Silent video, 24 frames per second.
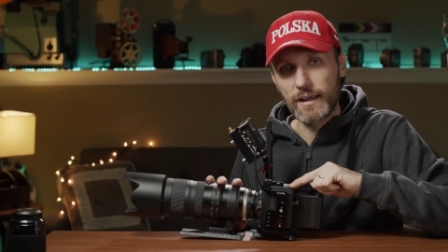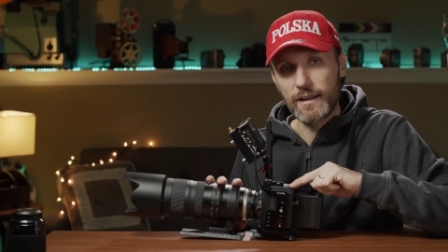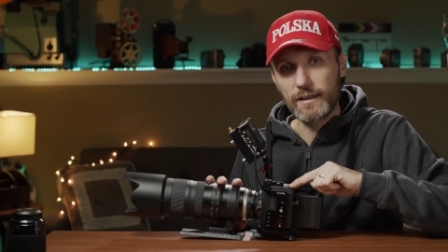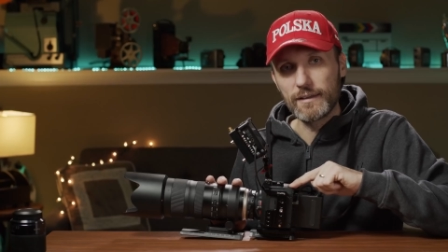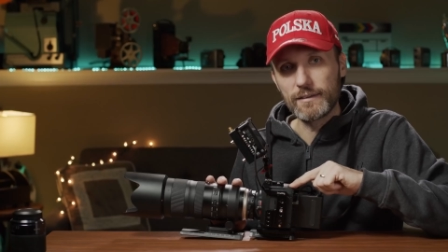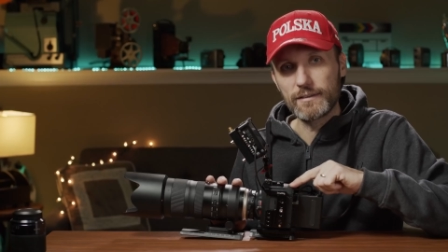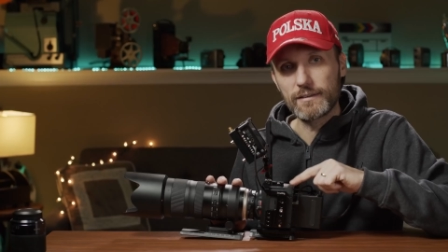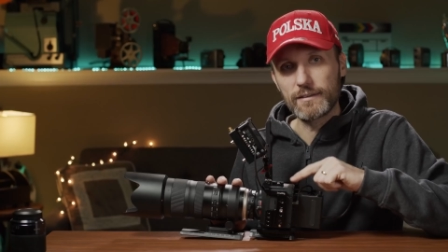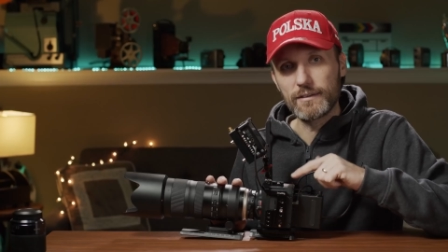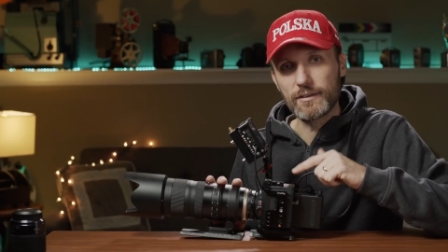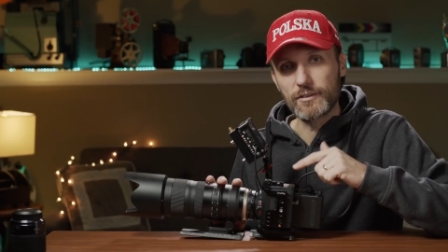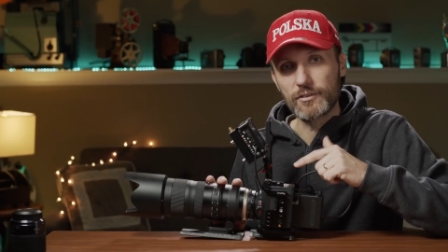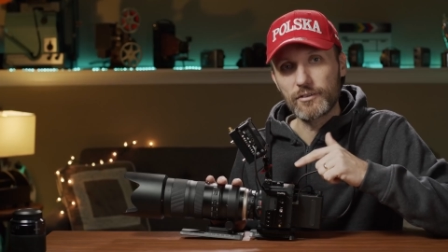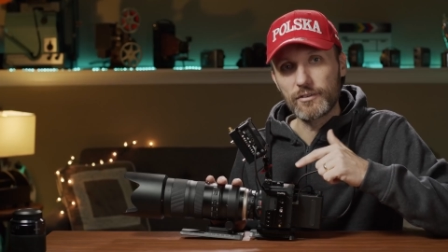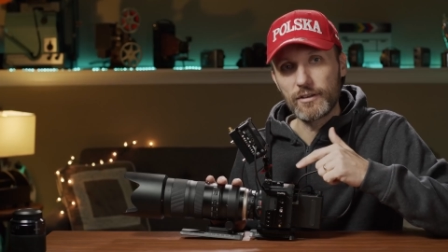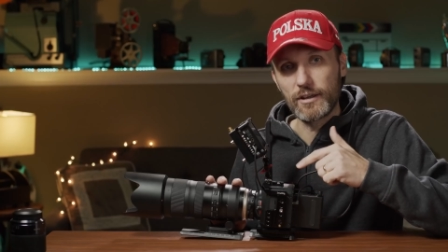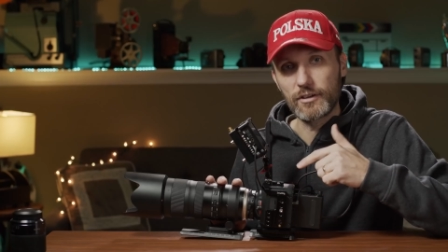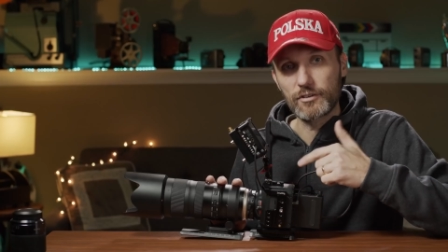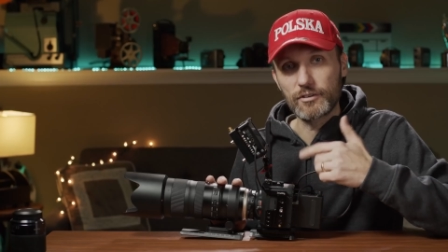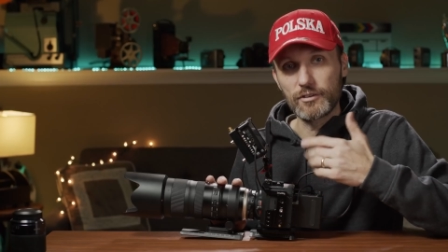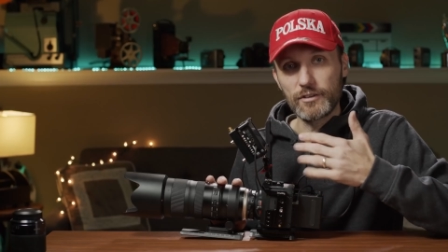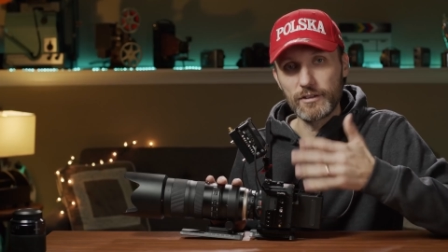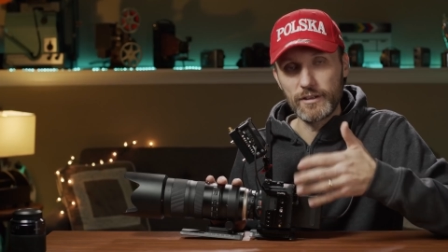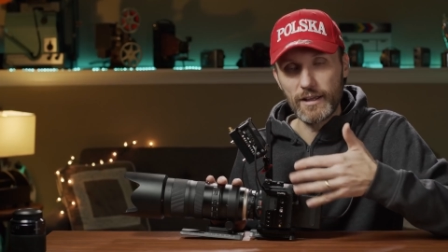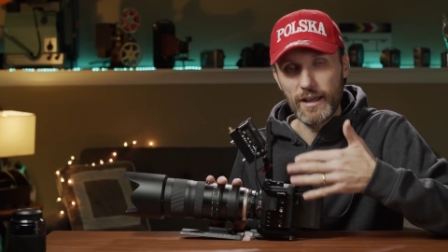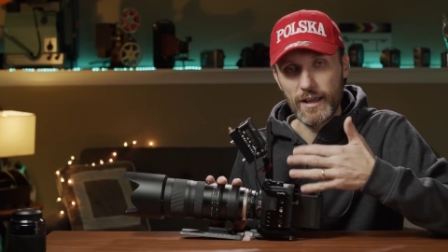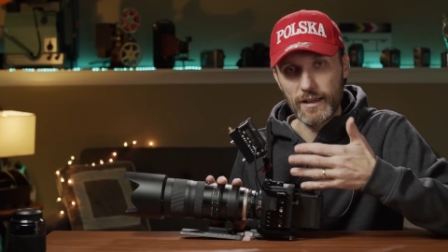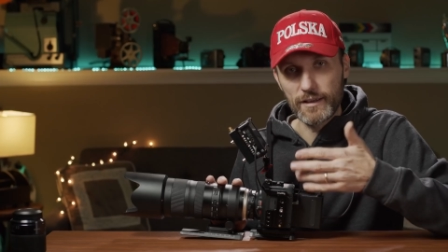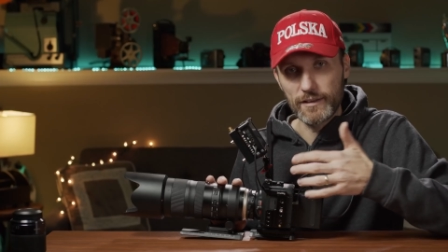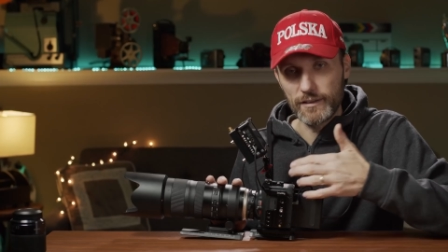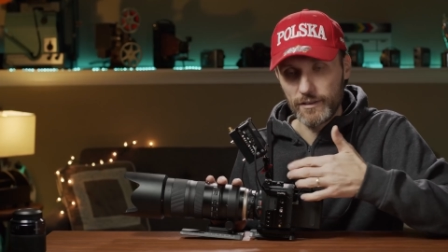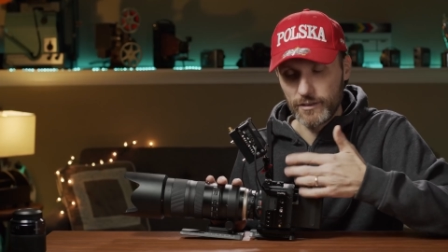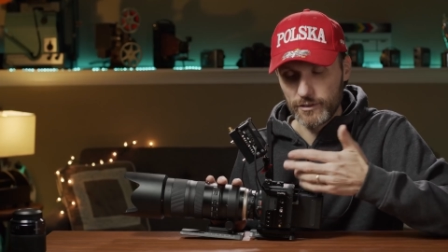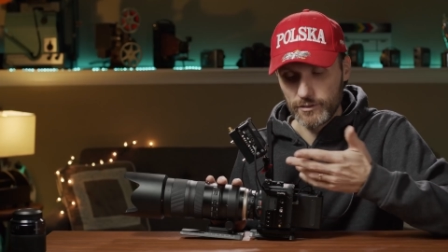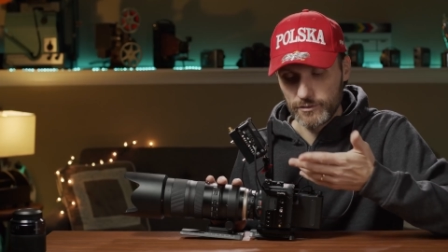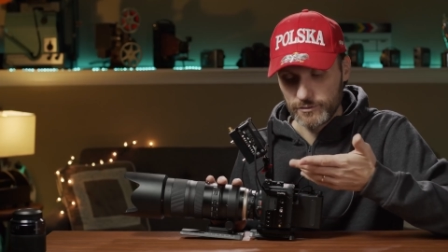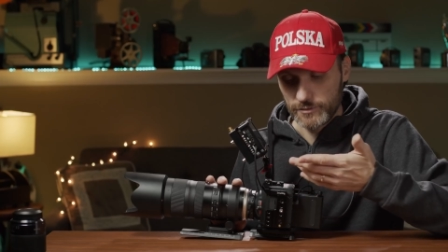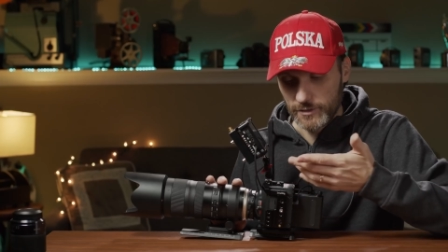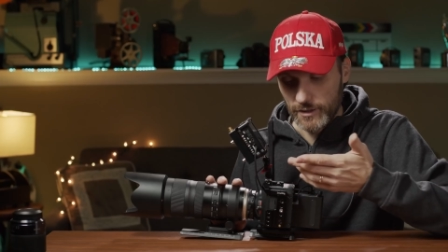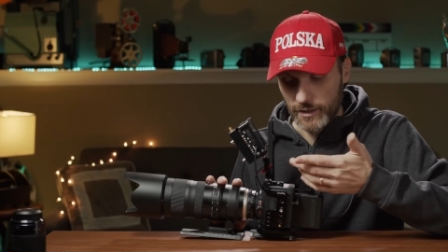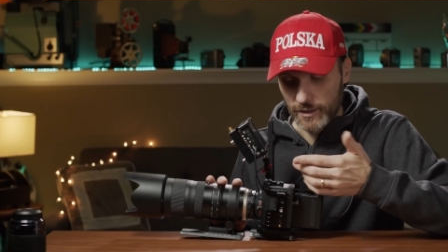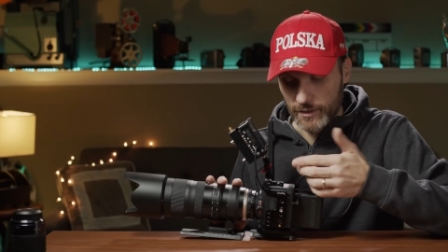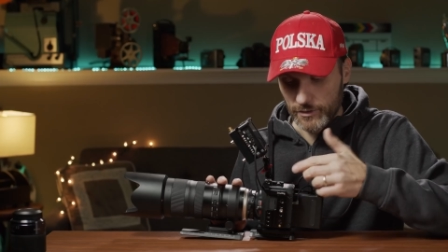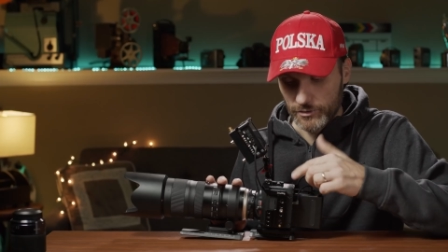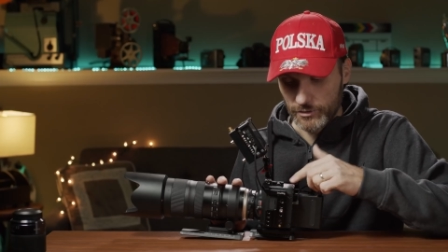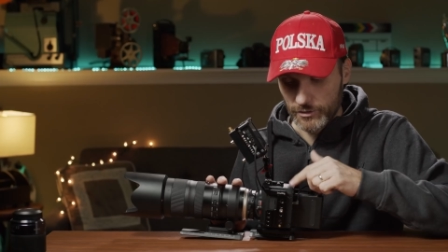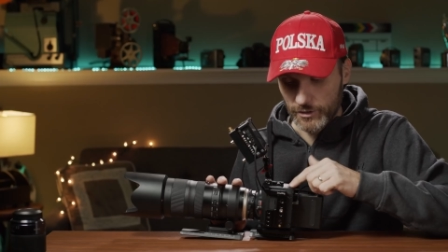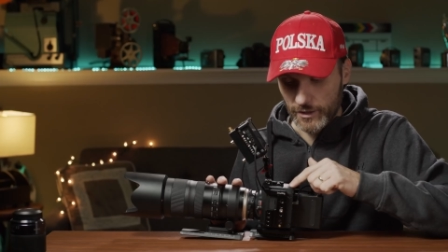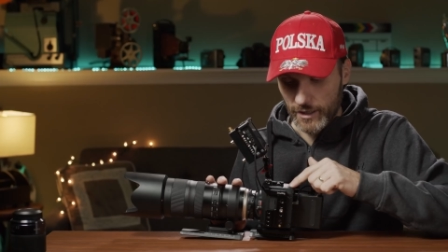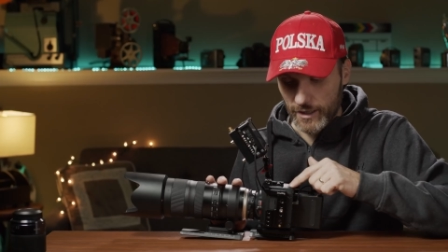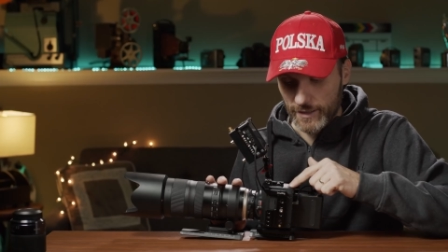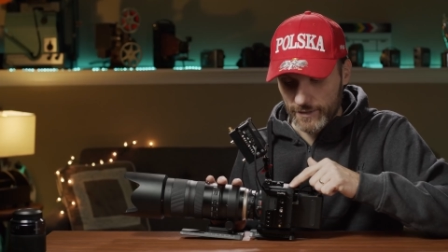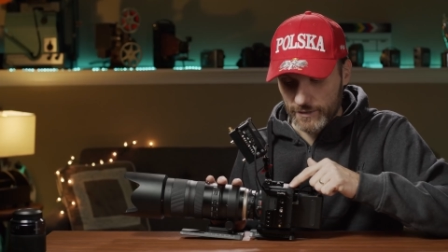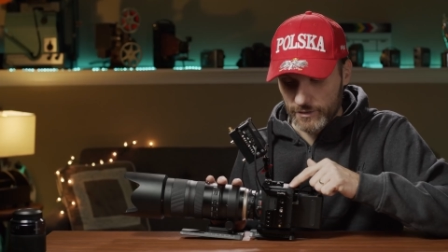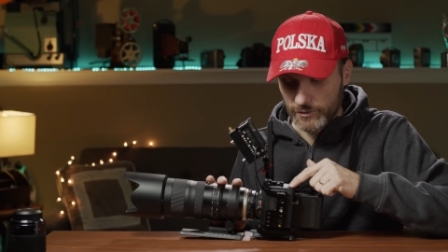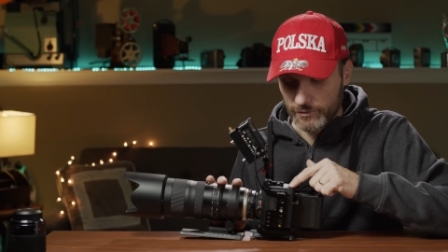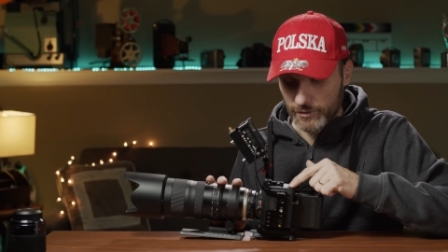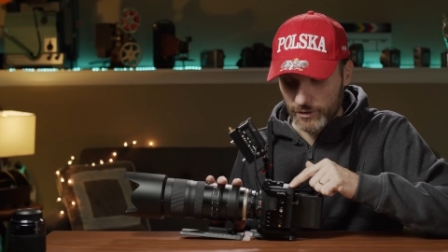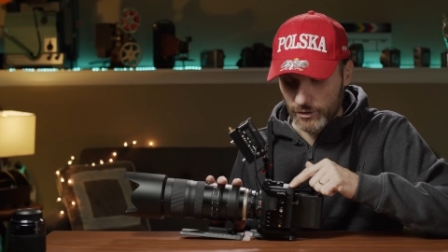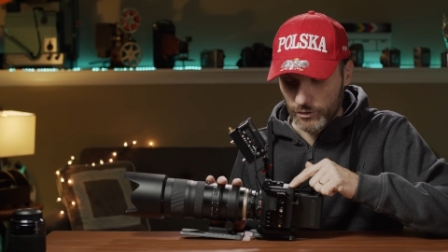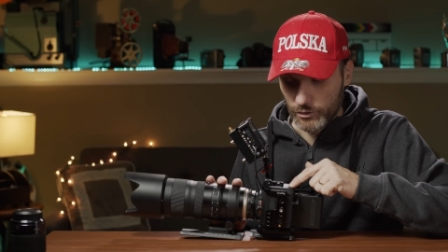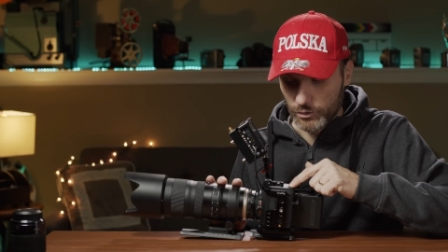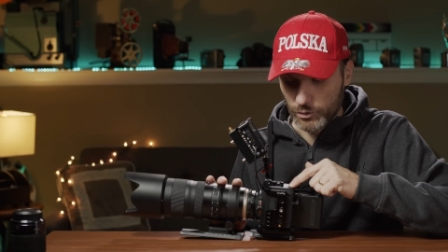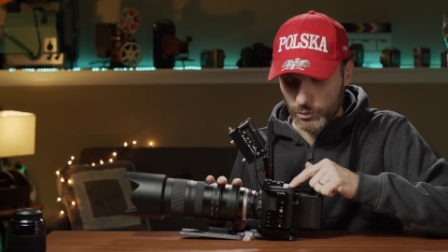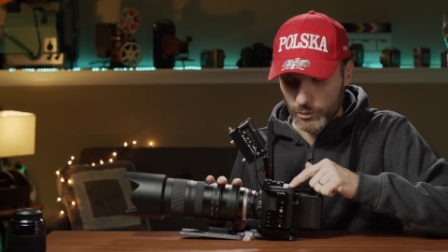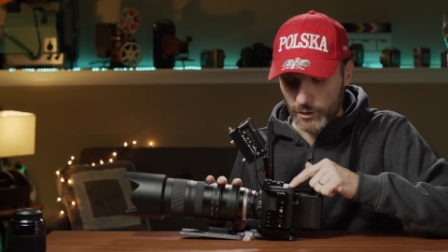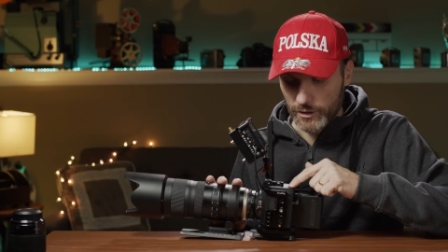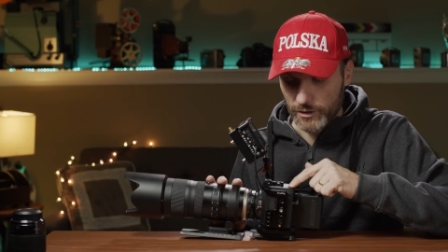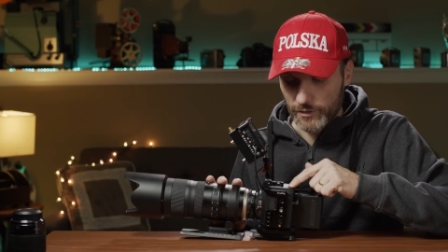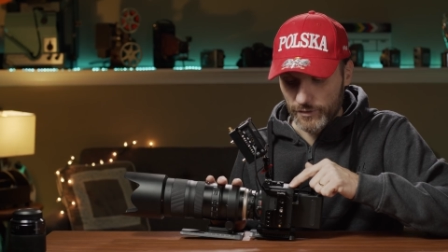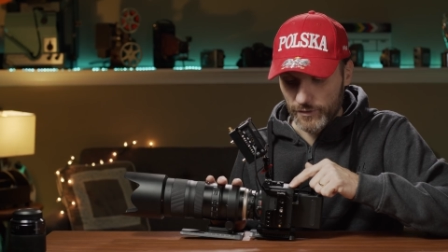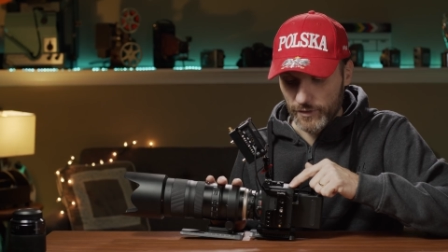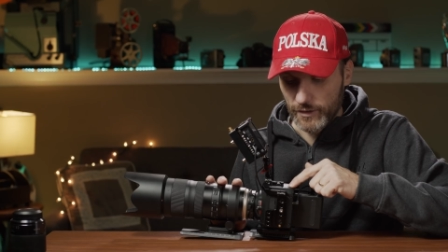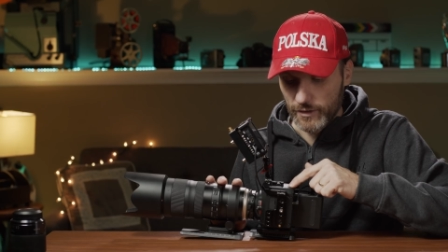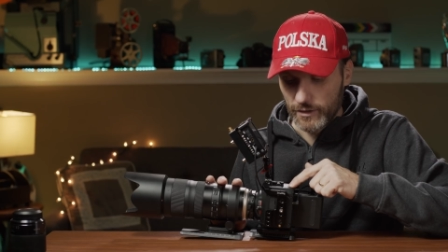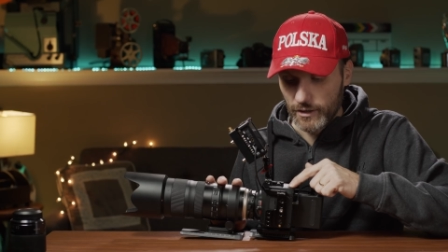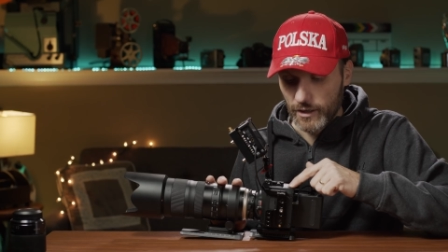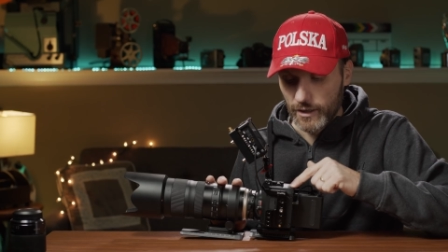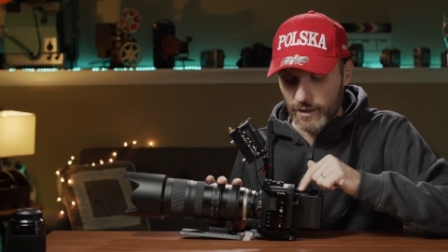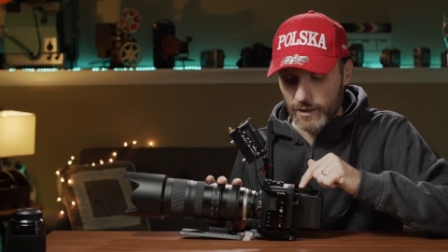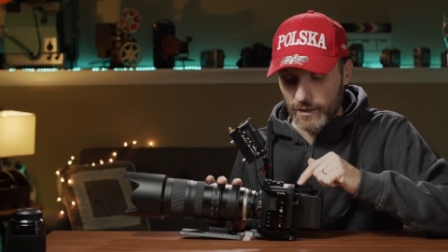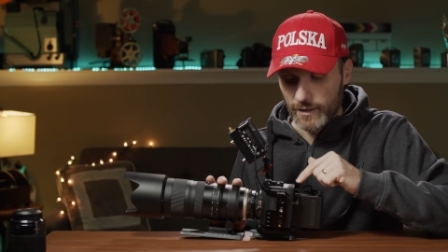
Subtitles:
and it doesn't actually, actually activate or do anything.